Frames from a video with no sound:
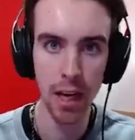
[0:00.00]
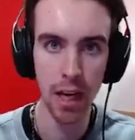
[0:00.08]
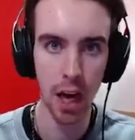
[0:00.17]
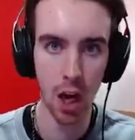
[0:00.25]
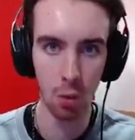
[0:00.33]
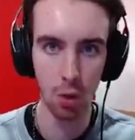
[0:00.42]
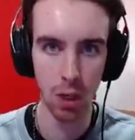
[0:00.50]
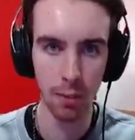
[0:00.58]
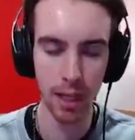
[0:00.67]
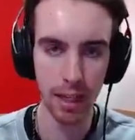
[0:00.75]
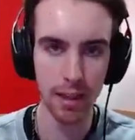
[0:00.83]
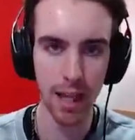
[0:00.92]
We're going to be
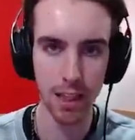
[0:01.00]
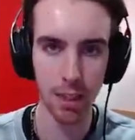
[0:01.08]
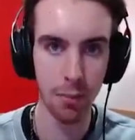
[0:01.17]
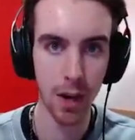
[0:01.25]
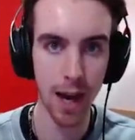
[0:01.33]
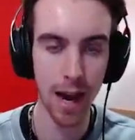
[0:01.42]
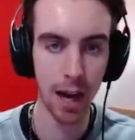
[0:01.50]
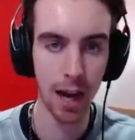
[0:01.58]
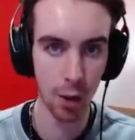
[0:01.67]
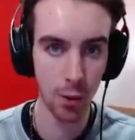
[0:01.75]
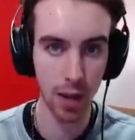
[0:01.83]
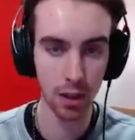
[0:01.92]
needing that to buy our
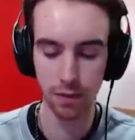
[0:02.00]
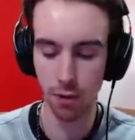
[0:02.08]
loadouts very